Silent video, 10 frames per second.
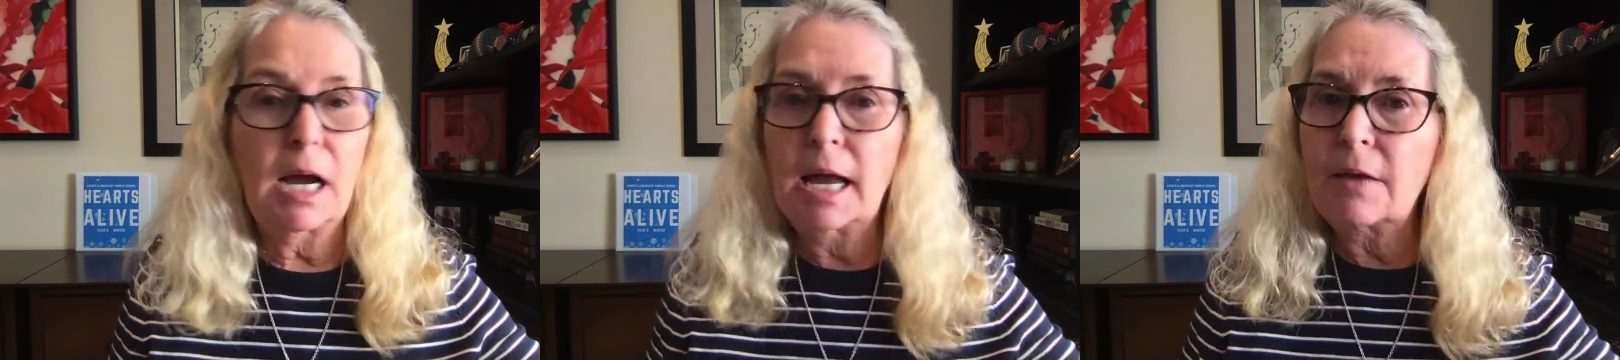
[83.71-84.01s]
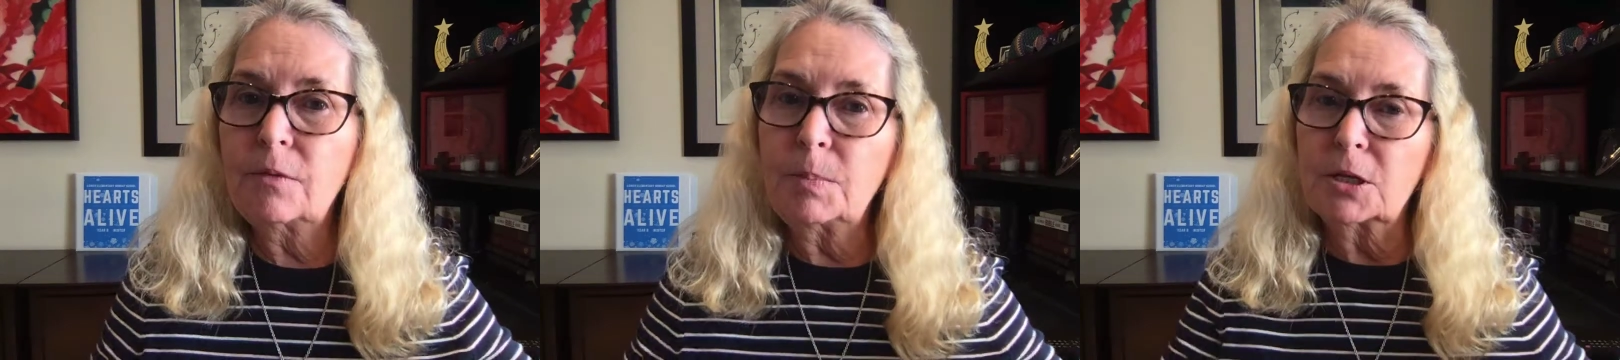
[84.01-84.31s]
I have
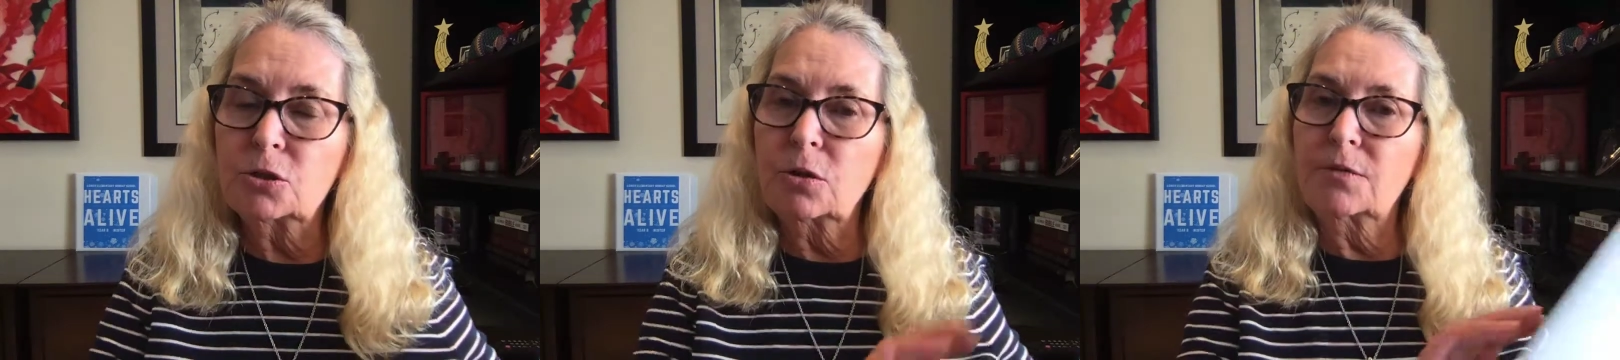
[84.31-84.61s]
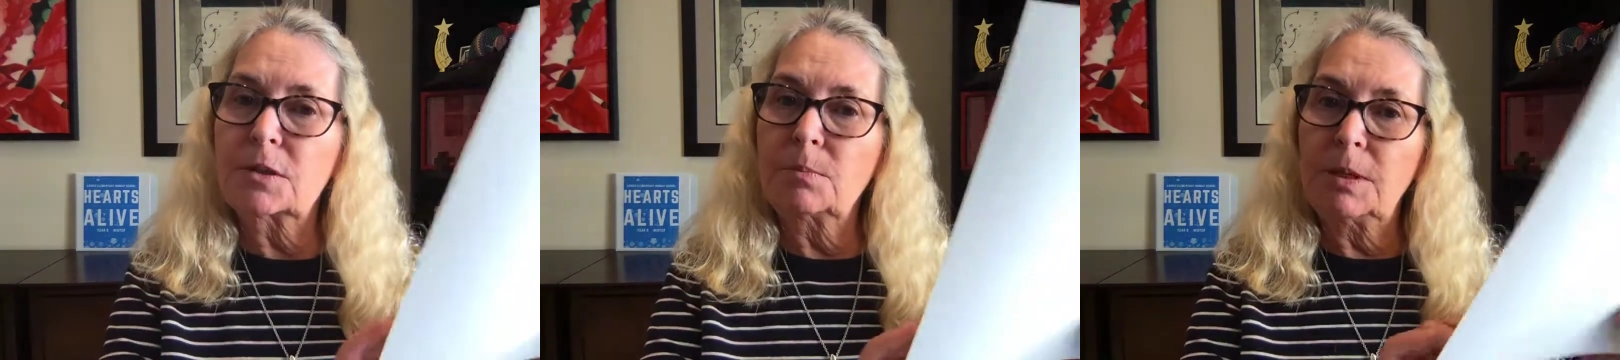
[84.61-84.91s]
a picture of
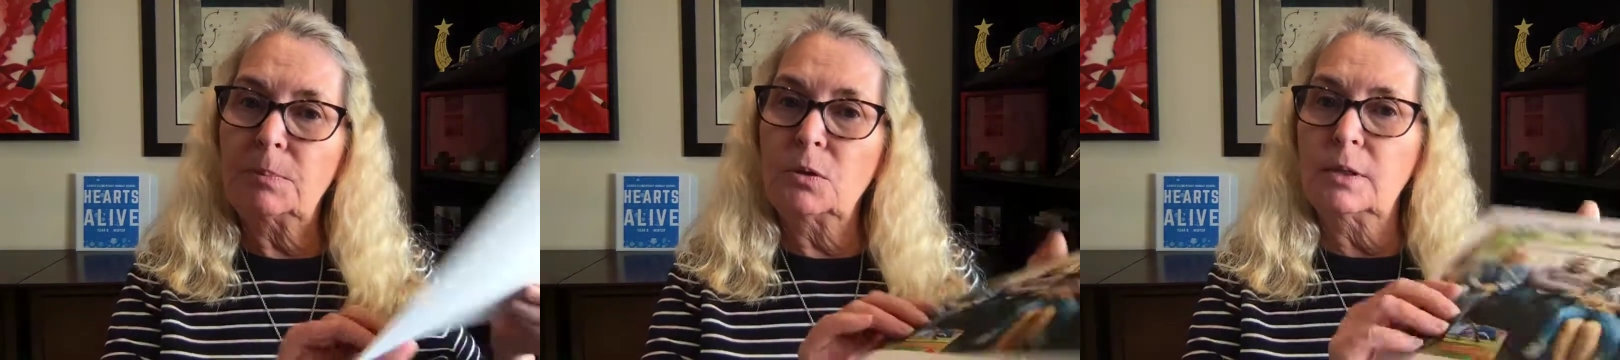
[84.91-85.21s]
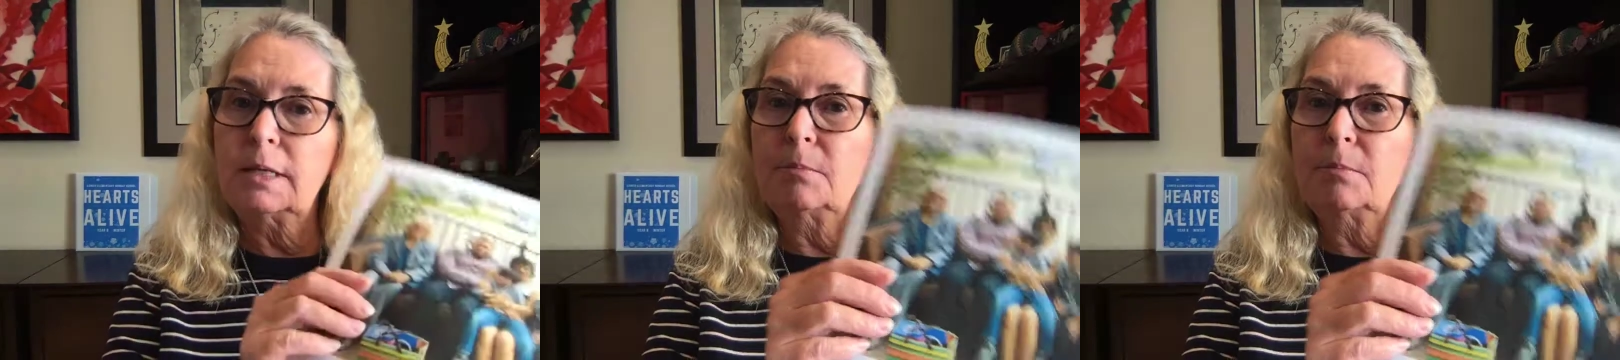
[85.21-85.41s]
some people in